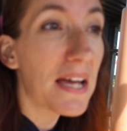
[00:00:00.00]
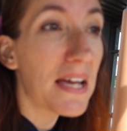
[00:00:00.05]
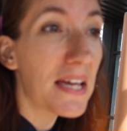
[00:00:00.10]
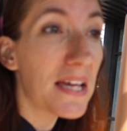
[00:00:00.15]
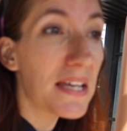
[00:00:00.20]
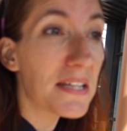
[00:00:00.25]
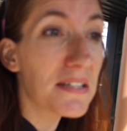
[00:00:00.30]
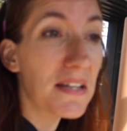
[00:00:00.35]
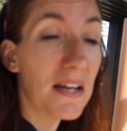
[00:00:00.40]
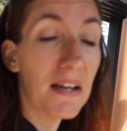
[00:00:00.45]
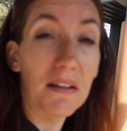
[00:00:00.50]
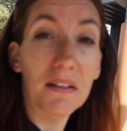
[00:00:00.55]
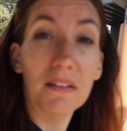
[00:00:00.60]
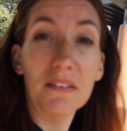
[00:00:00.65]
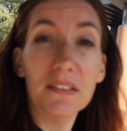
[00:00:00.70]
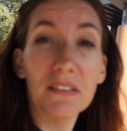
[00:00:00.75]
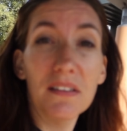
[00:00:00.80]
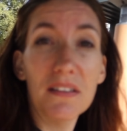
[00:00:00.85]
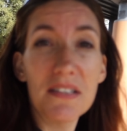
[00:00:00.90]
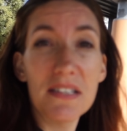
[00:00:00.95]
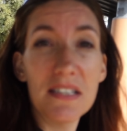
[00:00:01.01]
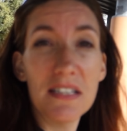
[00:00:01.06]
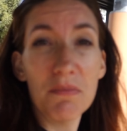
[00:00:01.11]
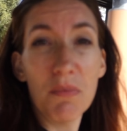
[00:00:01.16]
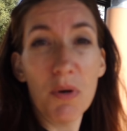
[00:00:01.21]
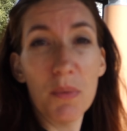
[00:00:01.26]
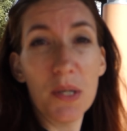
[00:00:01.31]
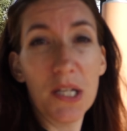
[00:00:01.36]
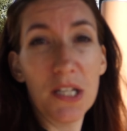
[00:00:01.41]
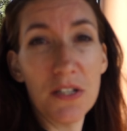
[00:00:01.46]
and yeah, so let's see
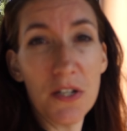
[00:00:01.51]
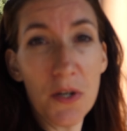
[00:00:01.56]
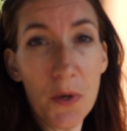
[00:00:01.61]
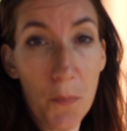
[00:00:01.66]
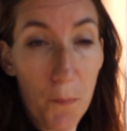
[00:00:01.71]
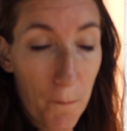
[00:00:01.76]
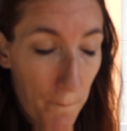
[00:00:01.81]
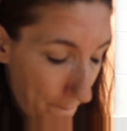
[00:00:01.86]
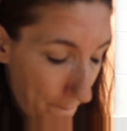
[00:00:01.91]
what we can do.